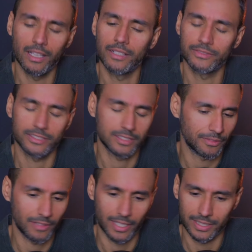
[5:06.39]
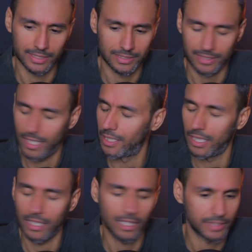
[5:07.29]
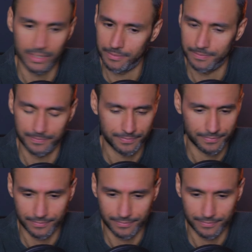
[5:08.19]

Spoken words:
I love stuff like this. I love it.